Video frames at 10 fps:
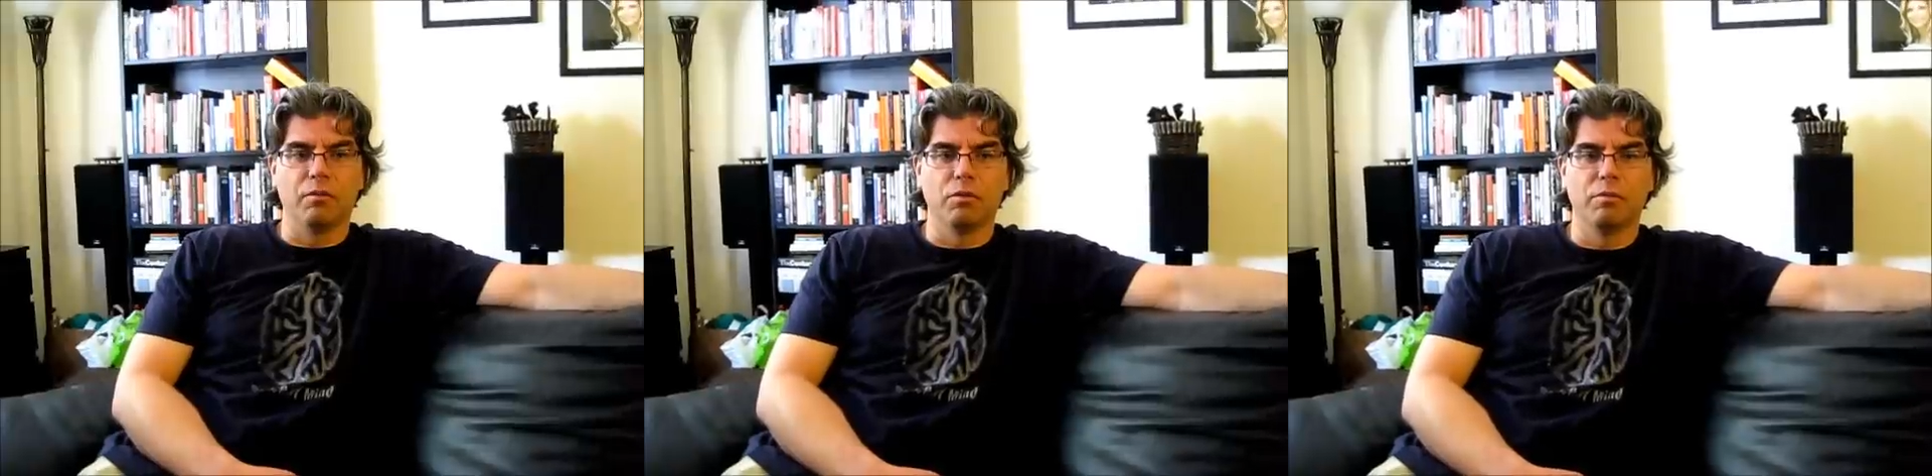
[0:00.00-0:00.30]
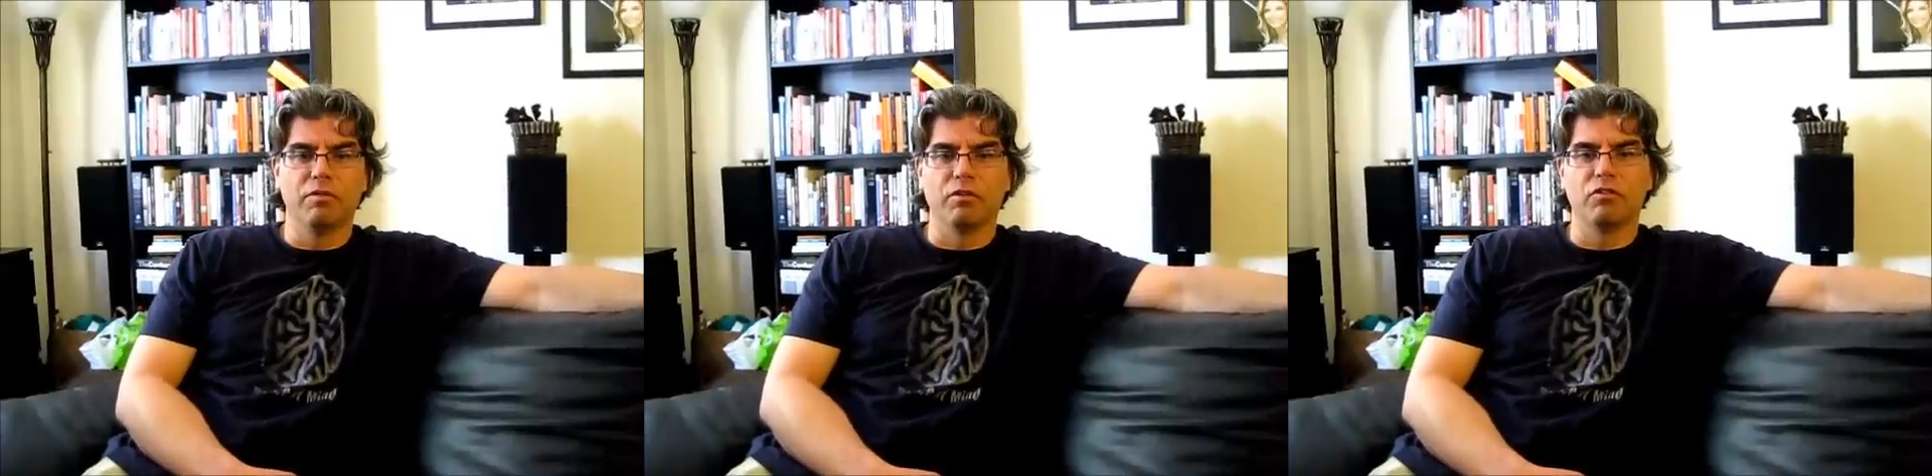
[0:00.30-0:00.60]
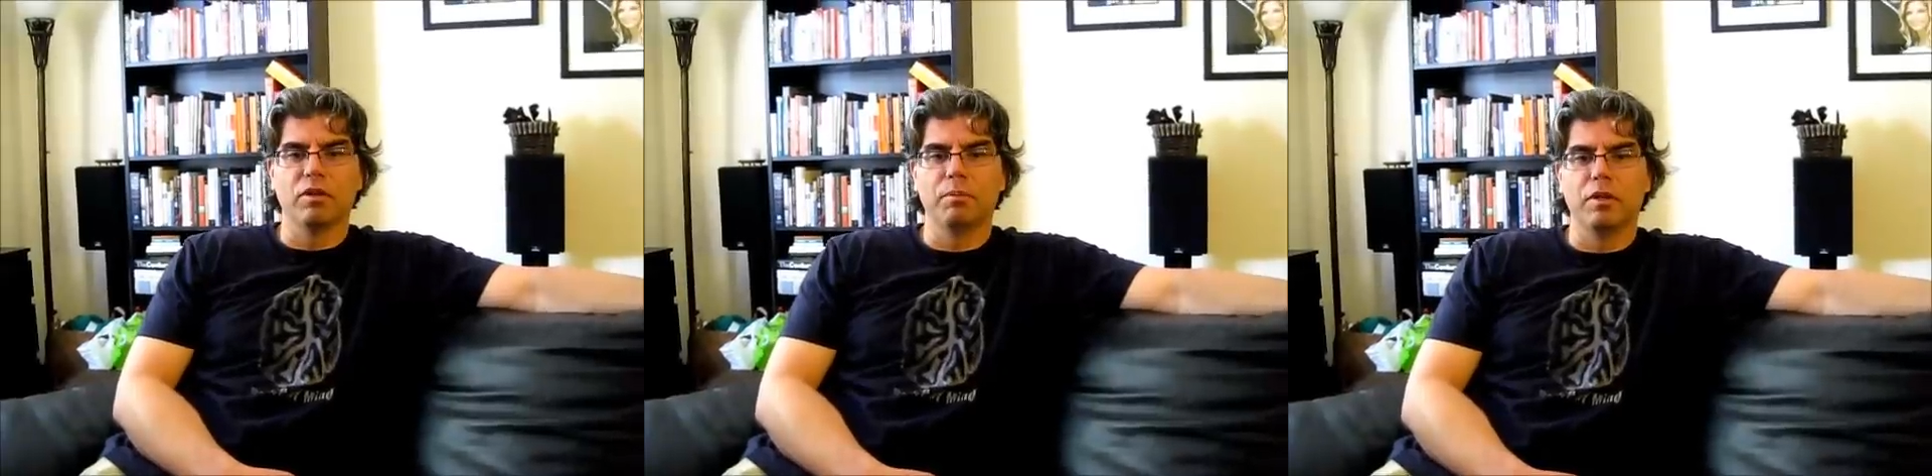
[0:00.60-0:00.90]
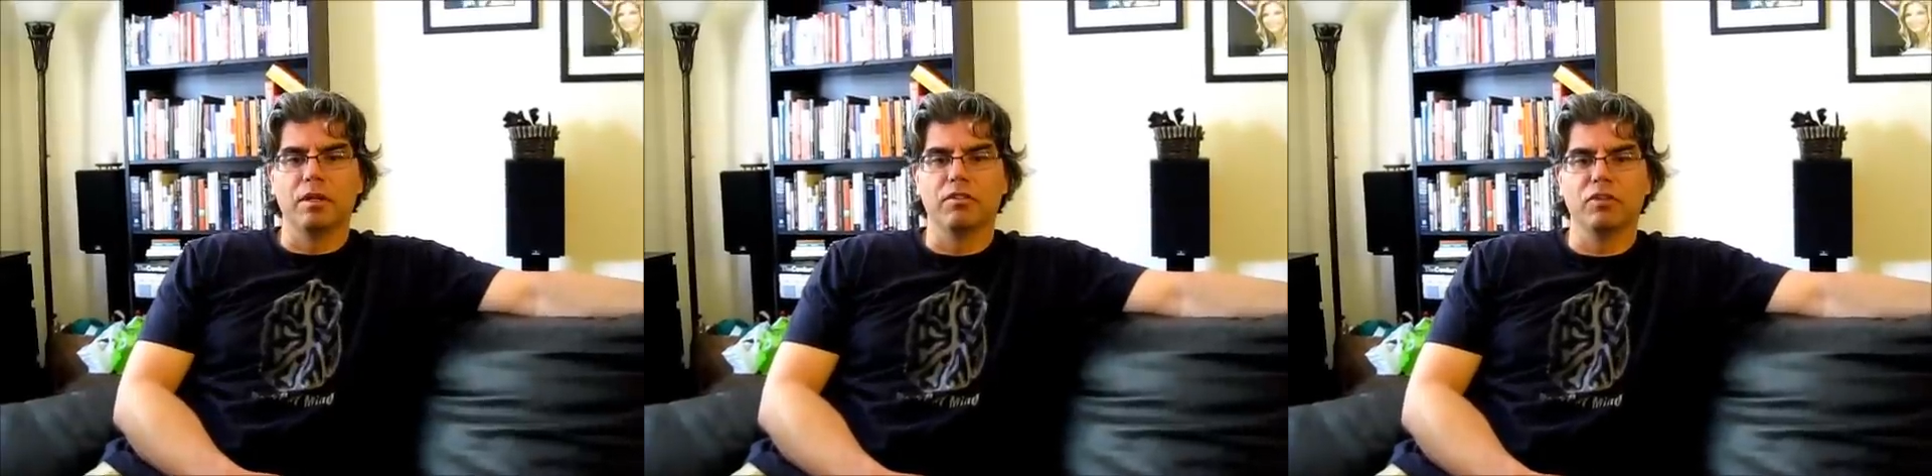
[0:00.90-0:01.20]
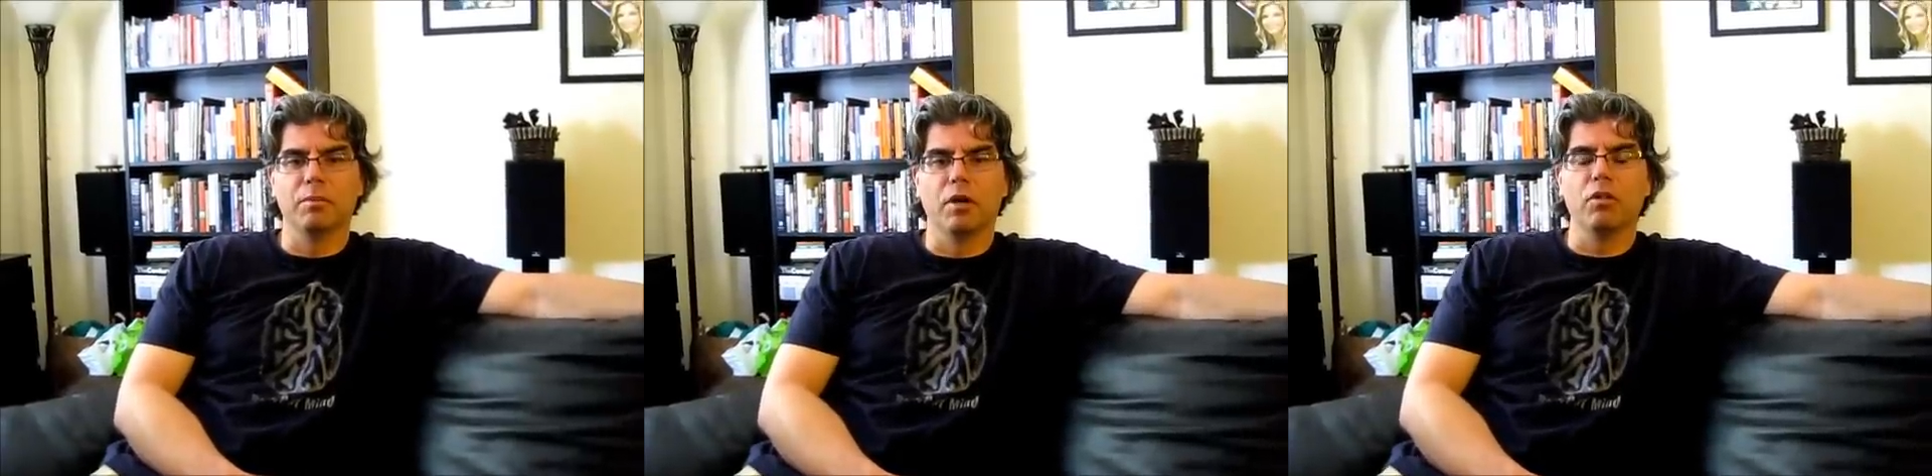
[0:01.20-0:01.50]
room for something
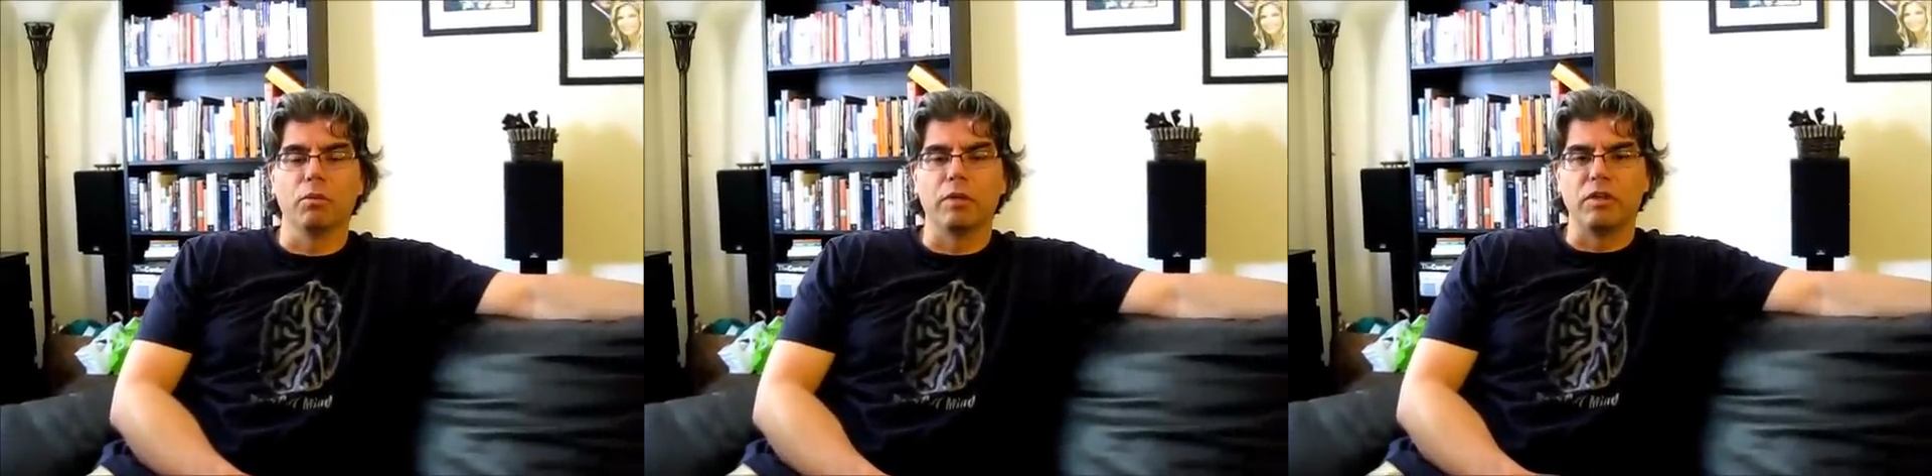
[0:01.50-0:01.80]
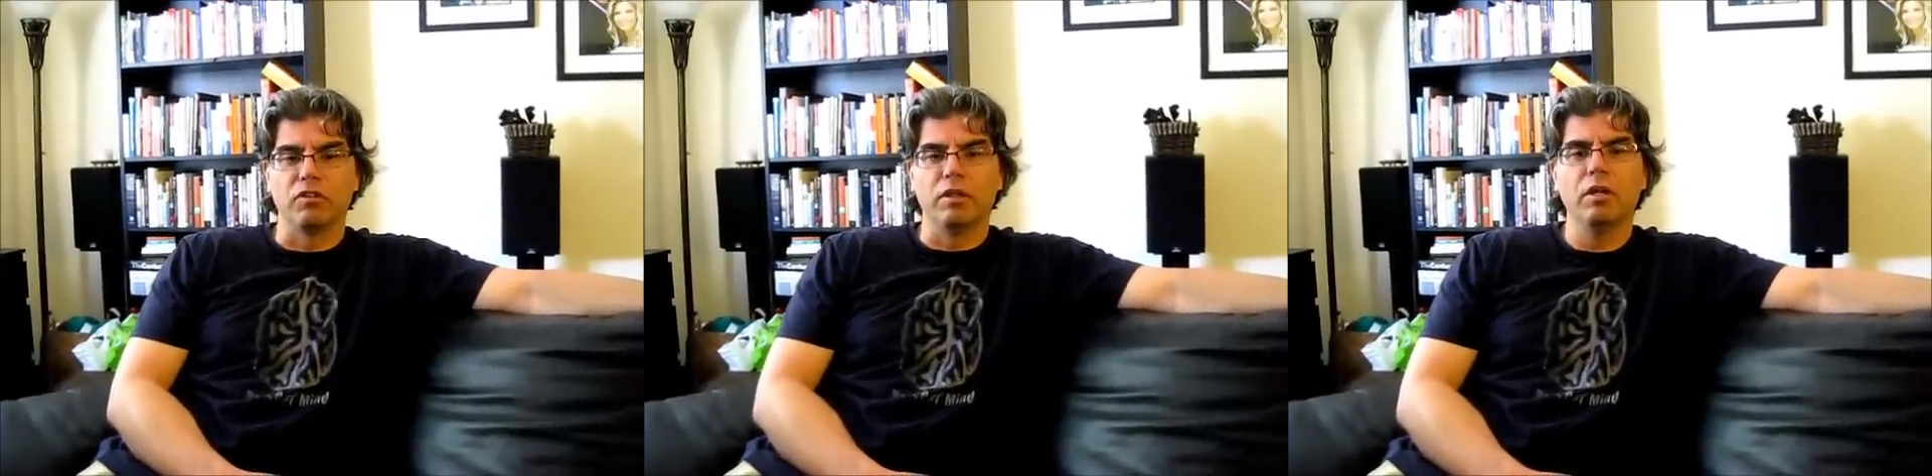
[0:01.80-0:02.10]
some other reason